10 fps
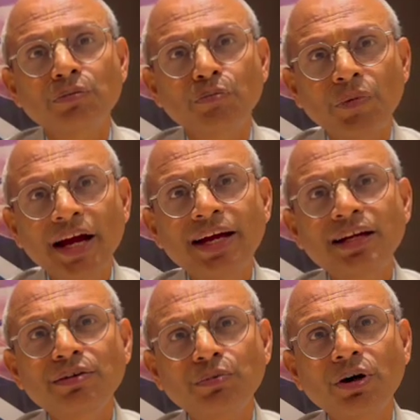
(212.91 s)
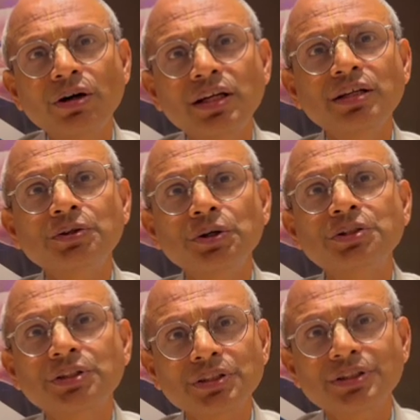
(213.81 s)
mind, body,
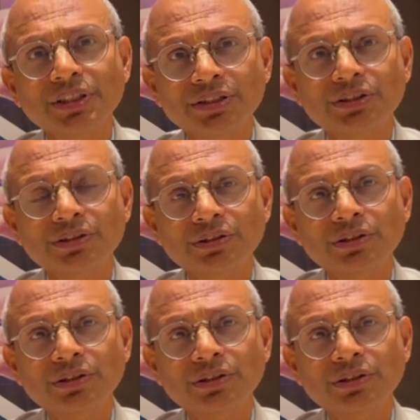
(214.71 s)
consciousness,